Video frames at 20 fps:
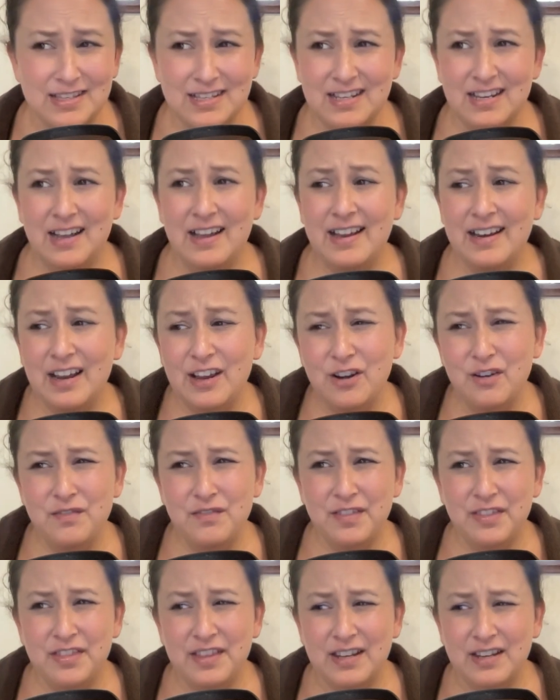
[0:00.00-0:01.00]
And I
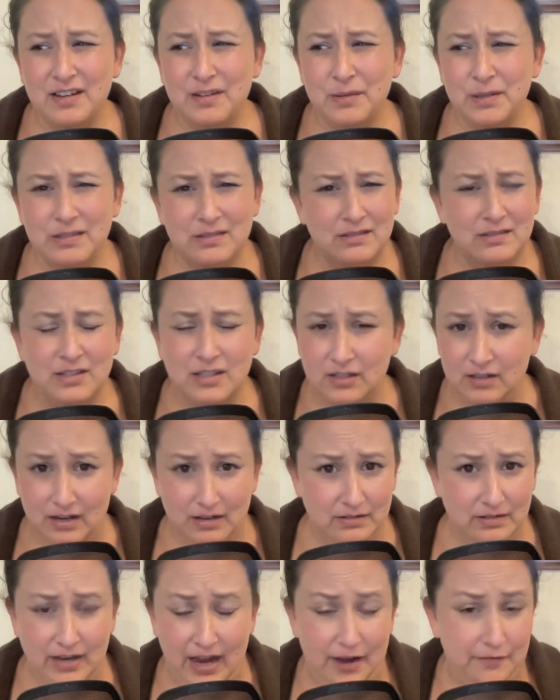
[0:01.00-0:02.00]
often think, well,
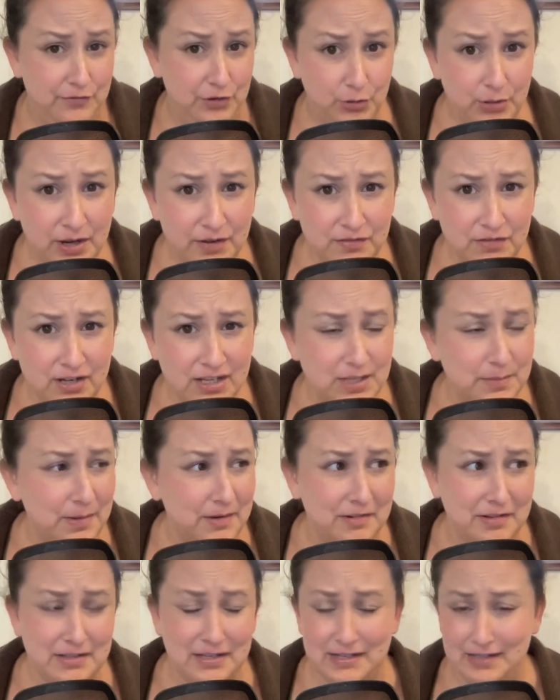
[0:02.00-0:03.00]
have you never
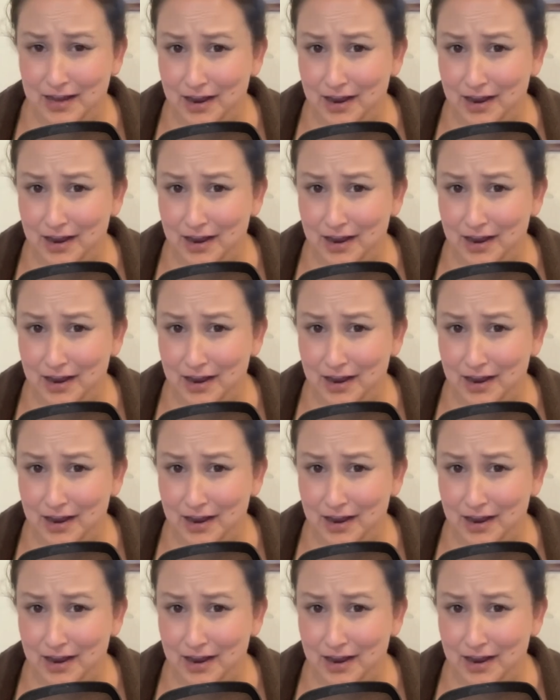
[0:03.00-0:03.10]
experienced this?